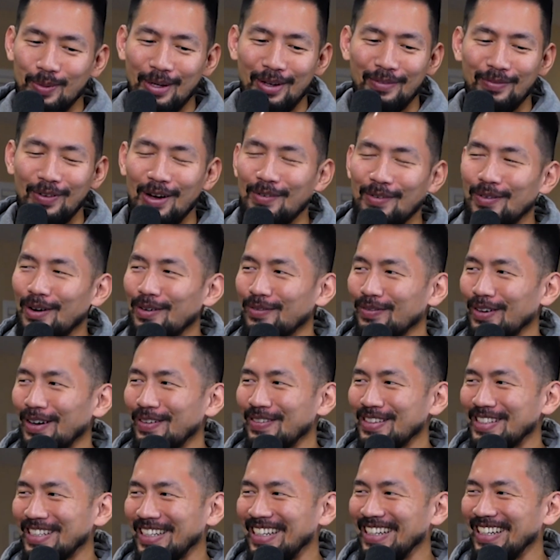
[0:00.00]
playing
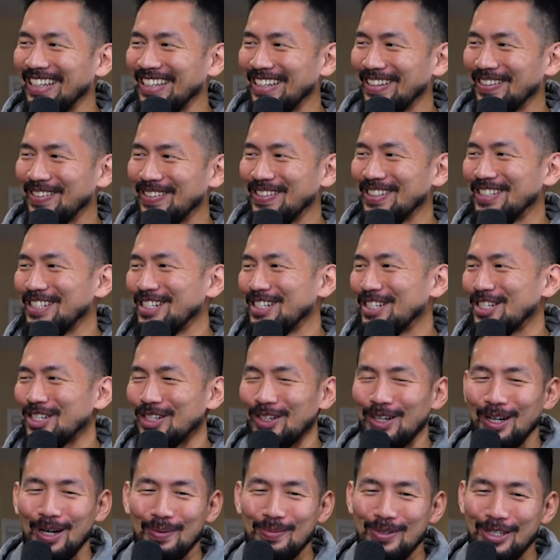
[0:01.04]
5-on-5 as a kid, it was just
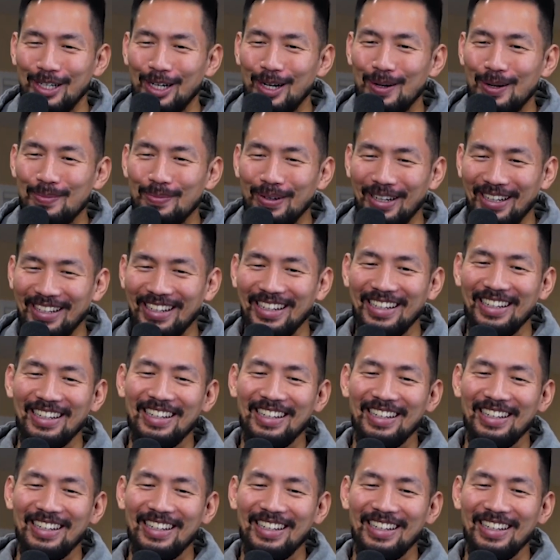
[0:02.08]
straight up cherry picking.